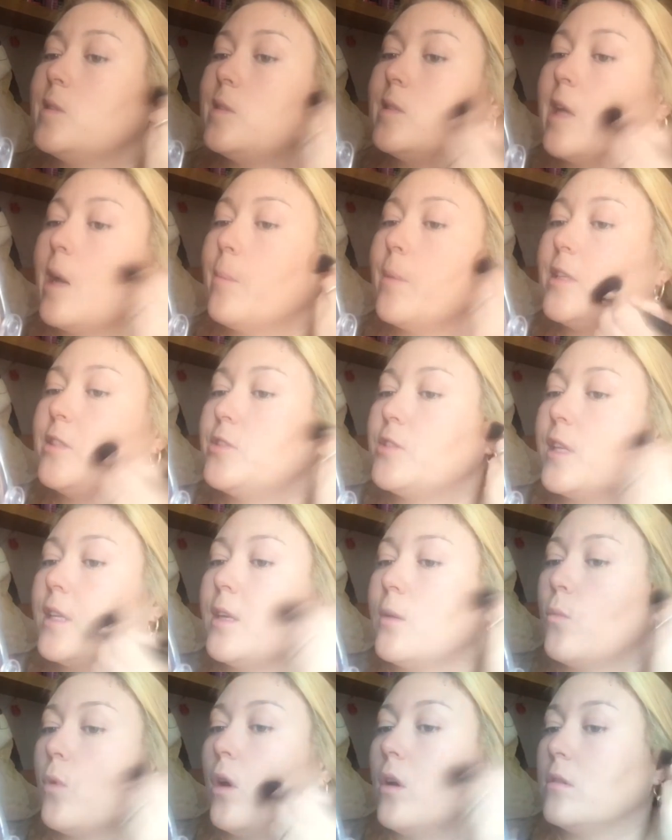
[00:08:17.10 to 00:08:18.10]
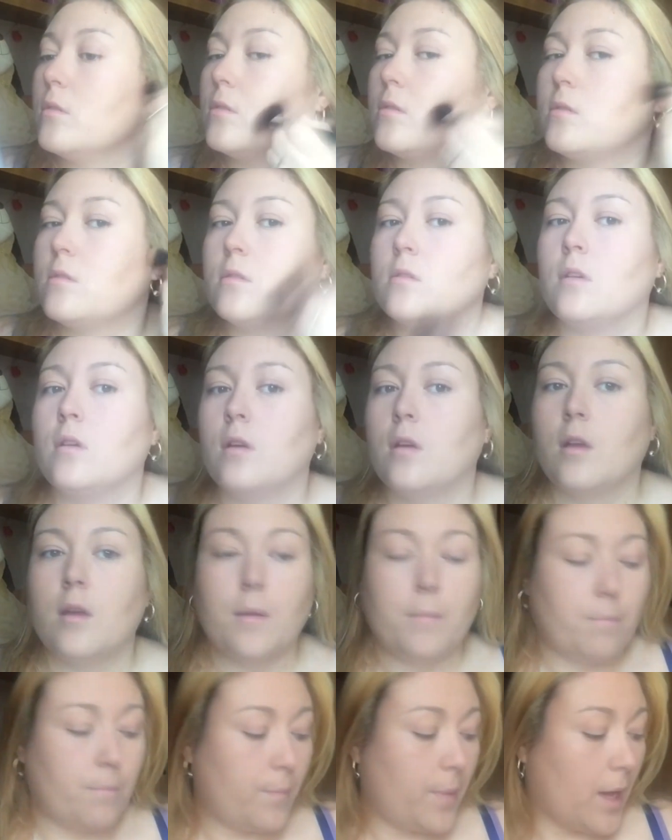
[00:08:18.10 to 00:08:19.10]
damaged than it was,
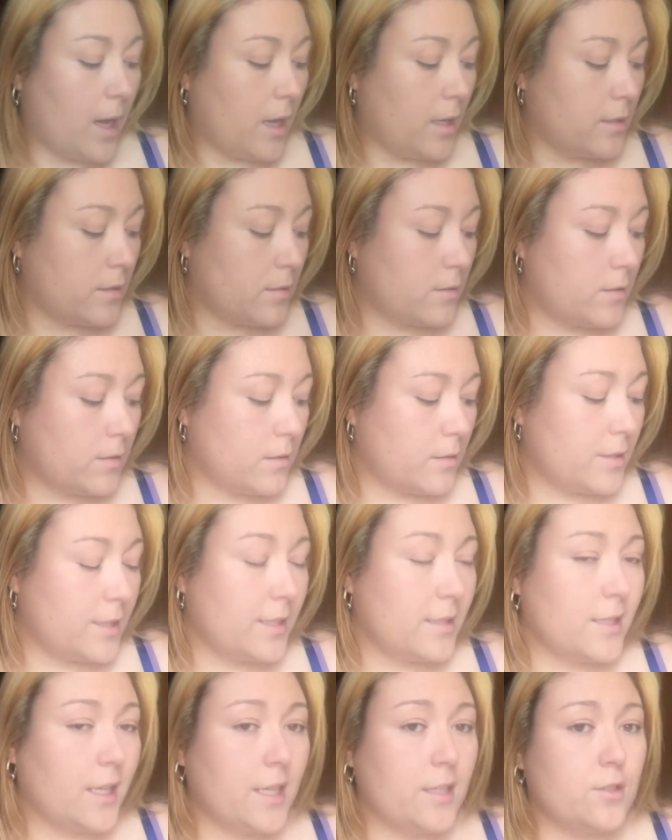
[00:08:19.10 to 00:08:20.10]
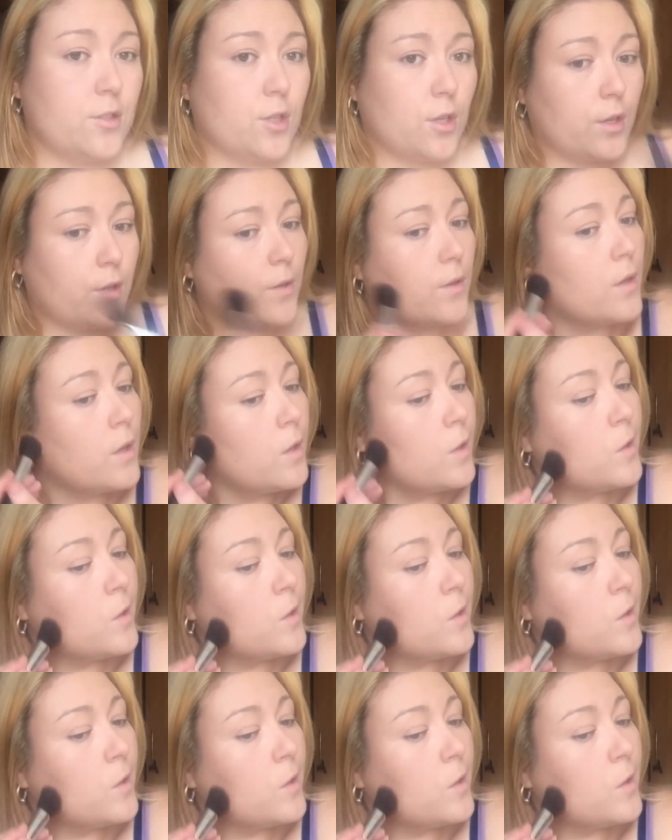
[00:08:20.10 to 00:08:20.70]
but didn't need to.